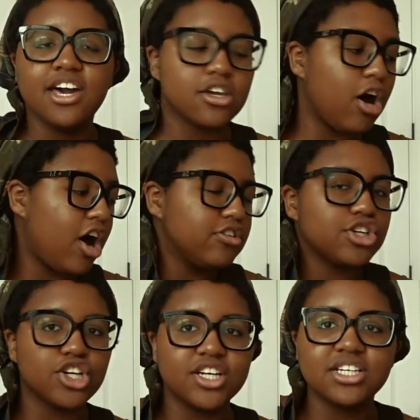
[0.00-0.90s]

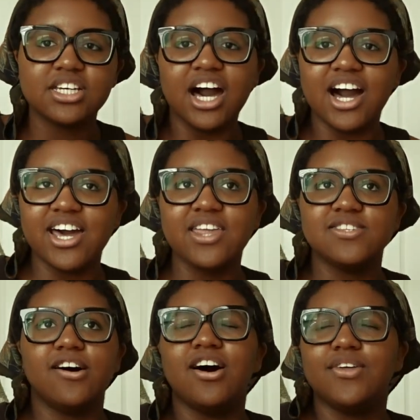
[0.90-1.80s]
concrete guides
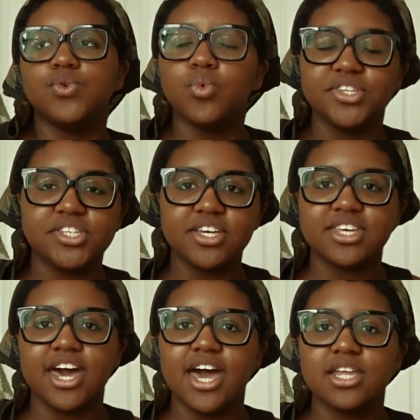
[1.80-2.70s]
on what to
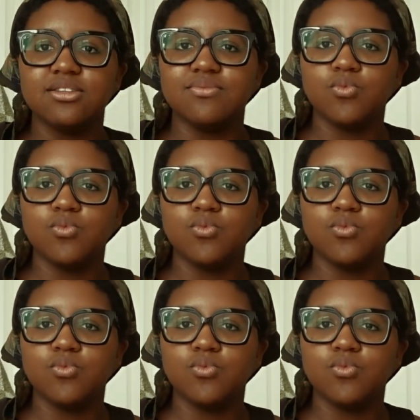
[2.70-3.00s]
get,